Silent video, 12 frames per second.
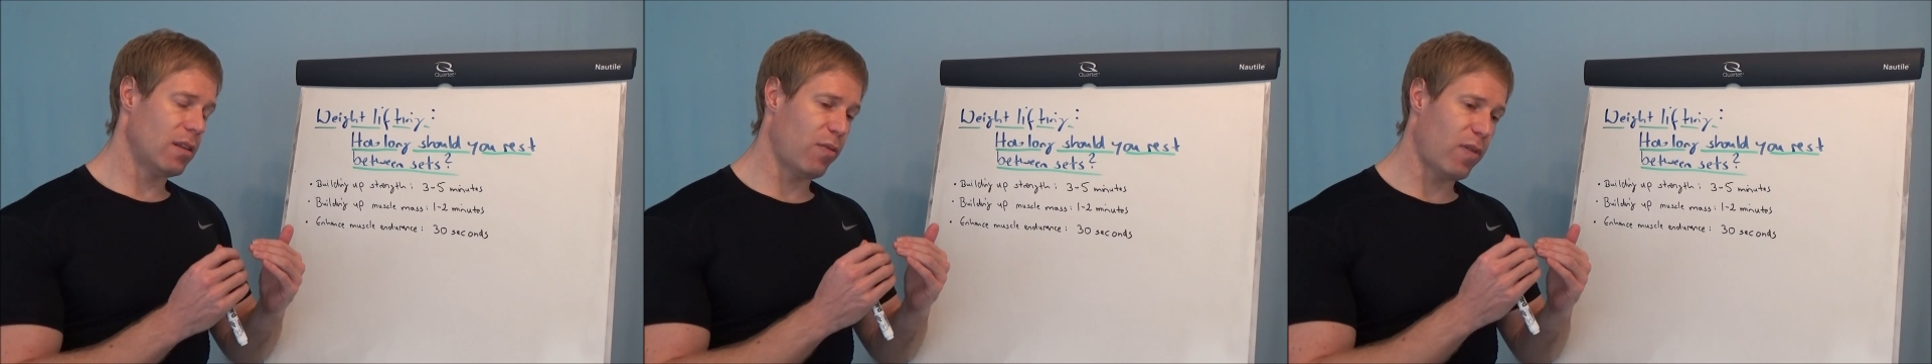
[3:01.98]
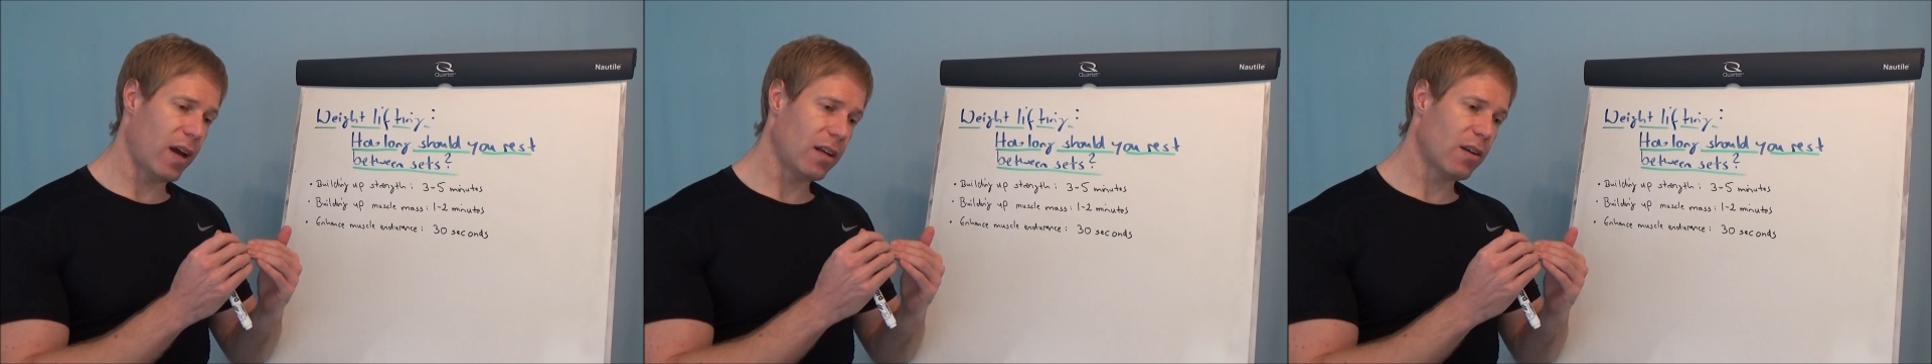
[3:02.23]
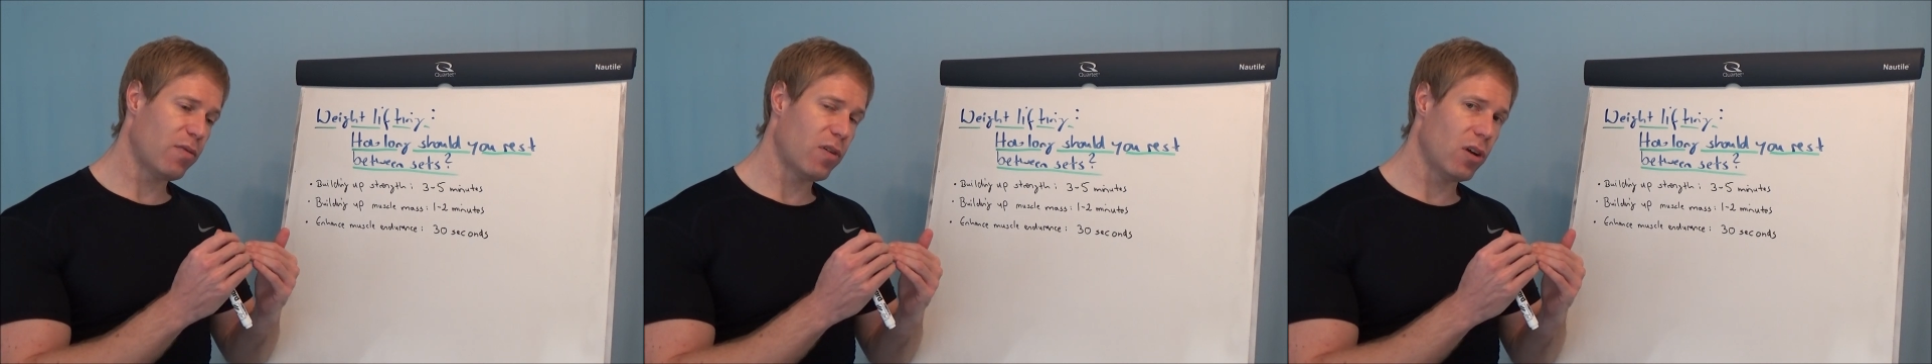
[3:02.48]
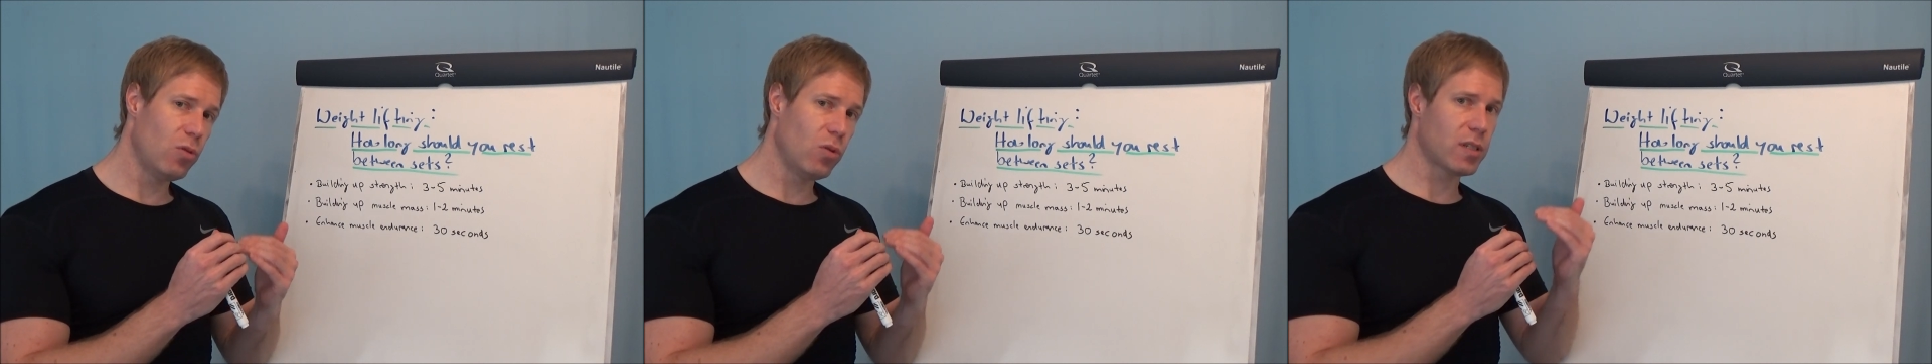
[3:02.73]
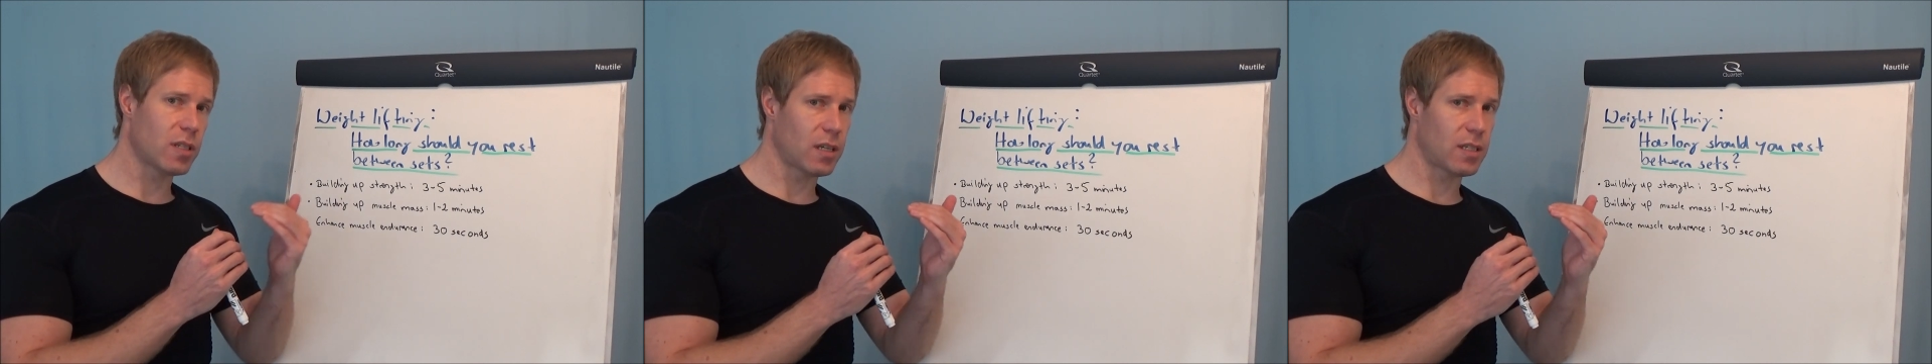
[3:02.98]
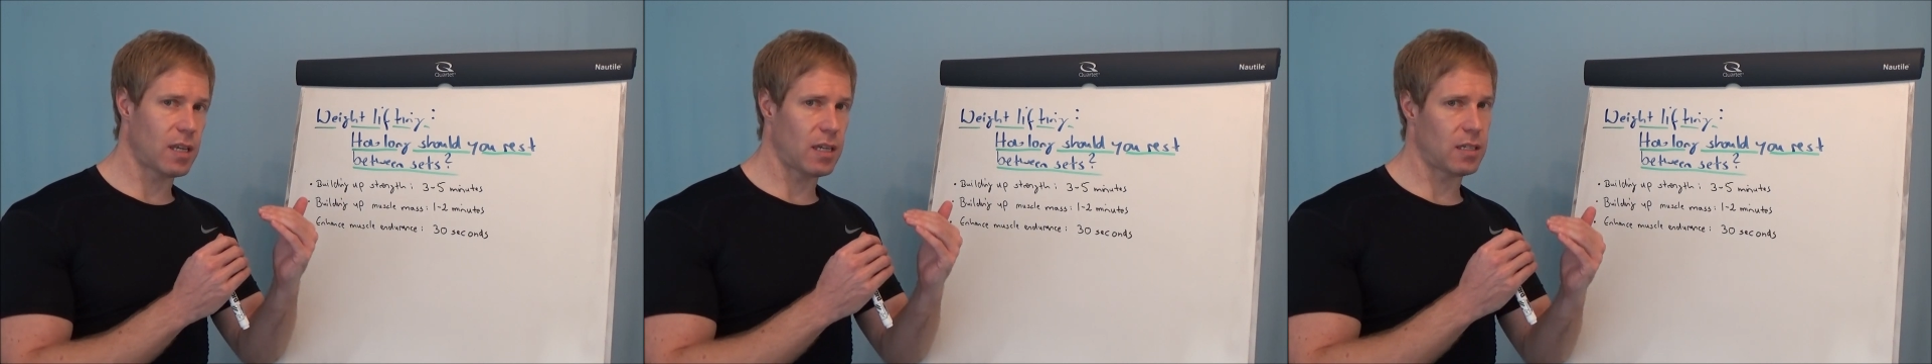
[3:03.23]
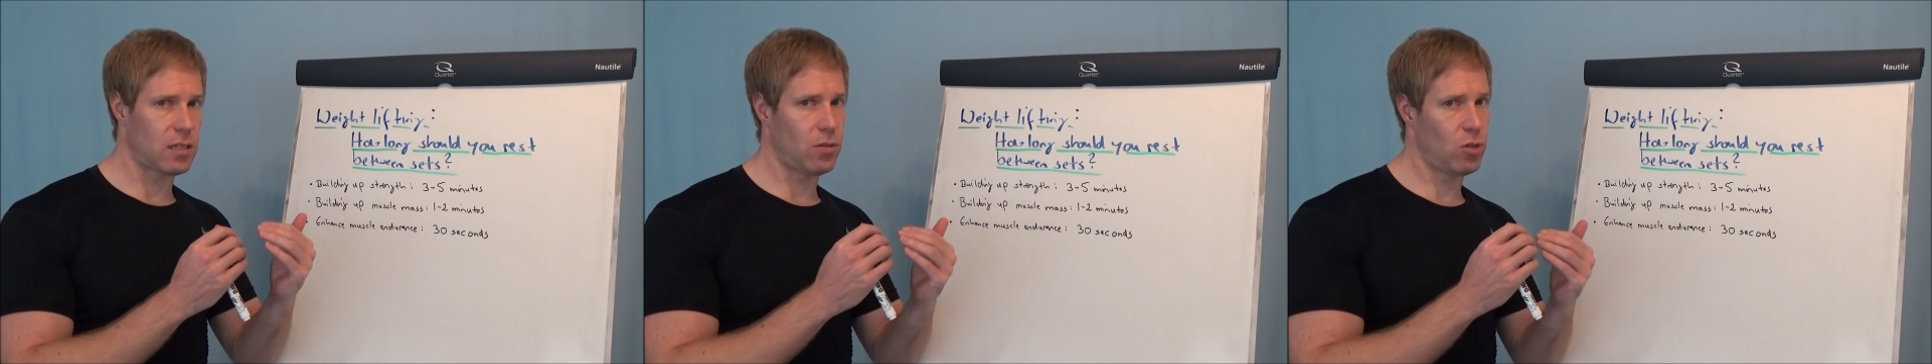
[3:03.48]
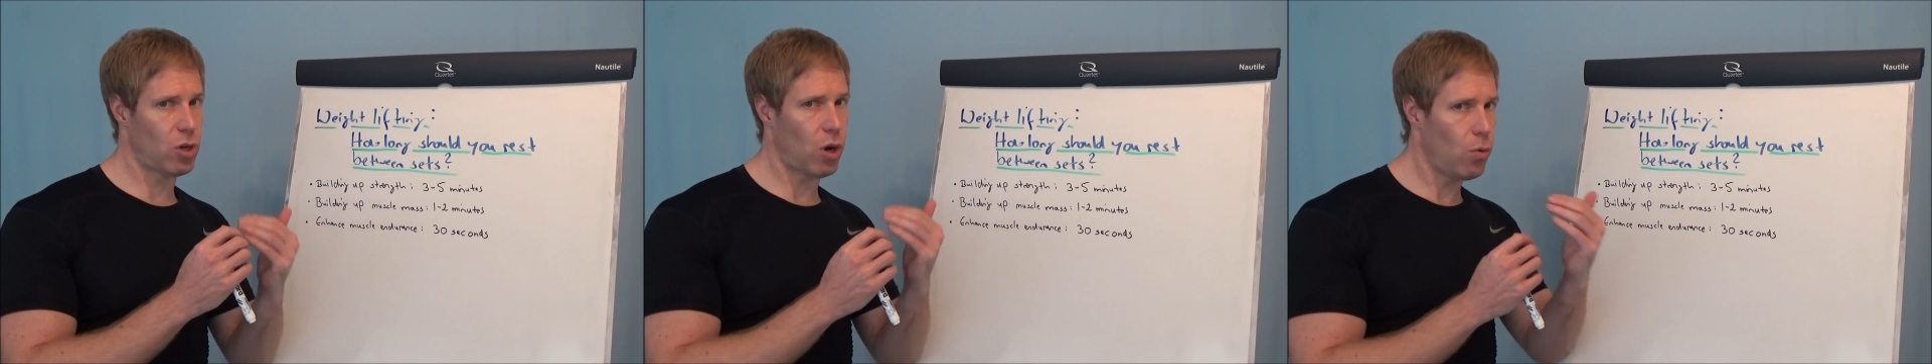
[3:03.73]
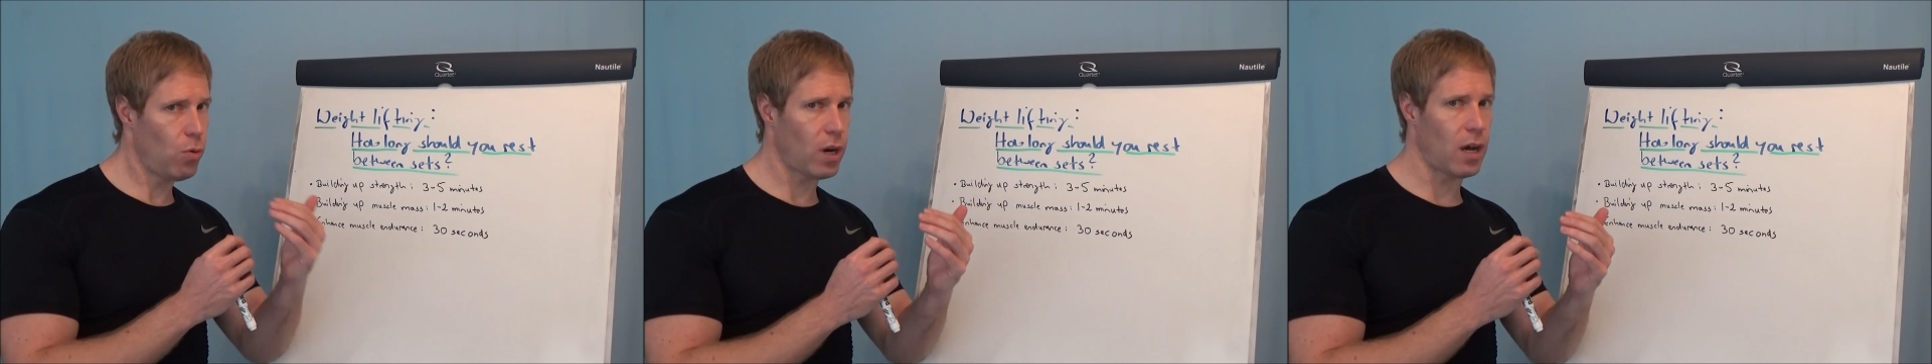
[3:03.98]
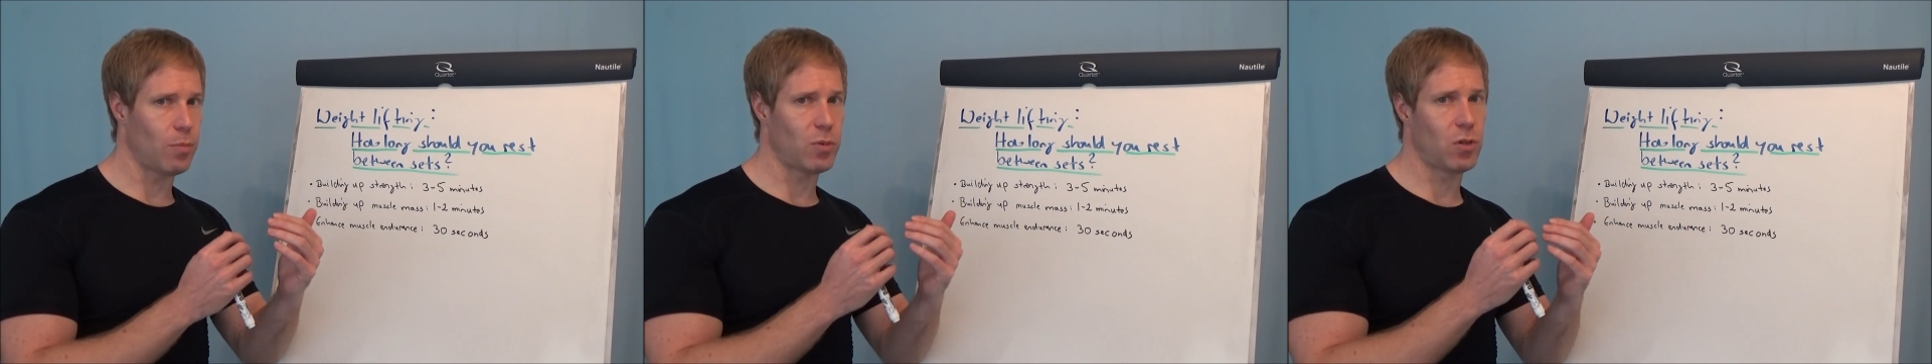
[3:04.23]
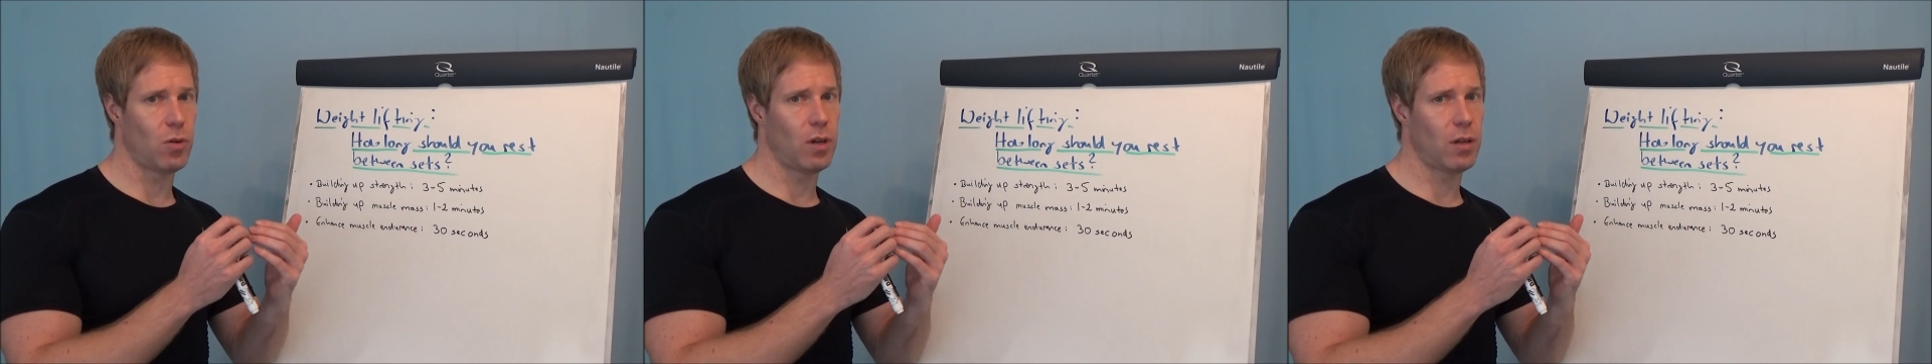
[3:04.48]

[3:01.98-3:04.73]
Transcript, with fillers: the factor for your success to tone up, to,